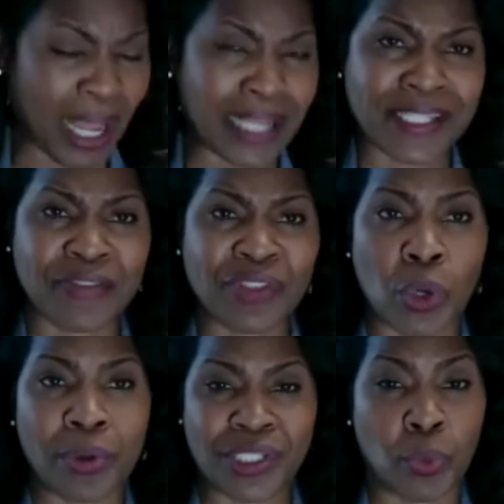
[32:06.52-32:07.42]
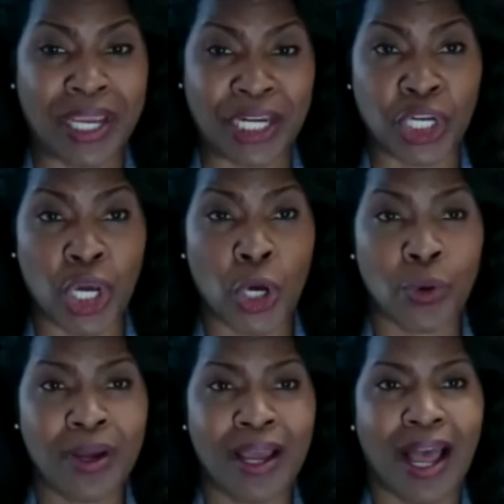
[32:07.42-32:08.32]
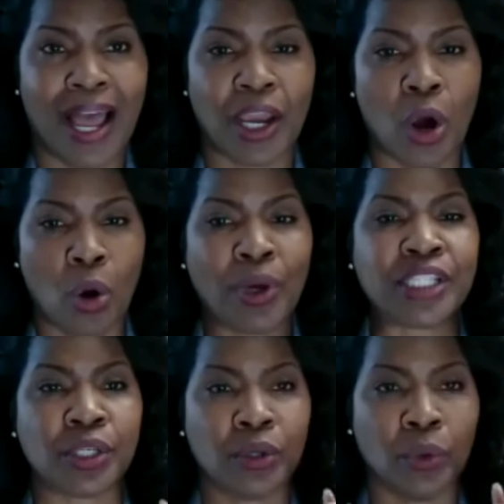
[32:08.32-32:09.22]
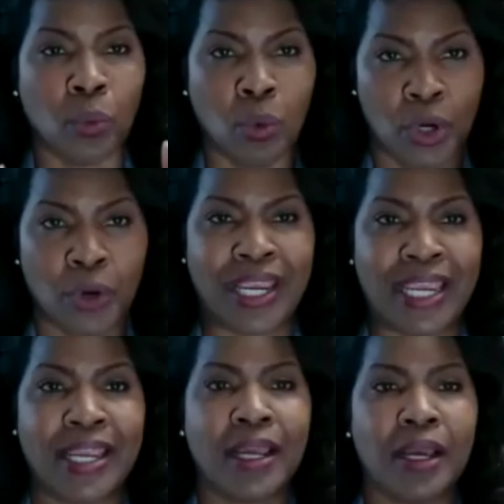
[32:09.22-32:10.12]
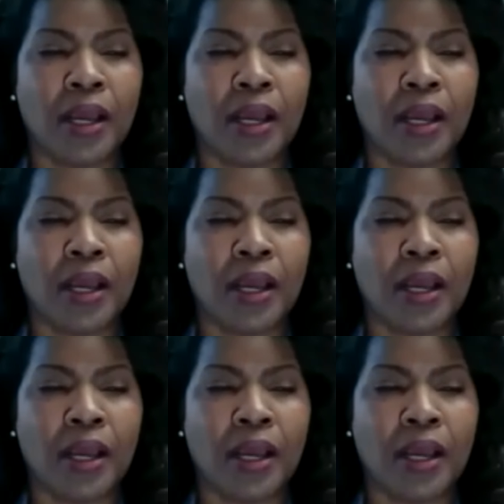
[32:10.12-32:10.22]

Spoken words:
positive is always the way to go. I always worry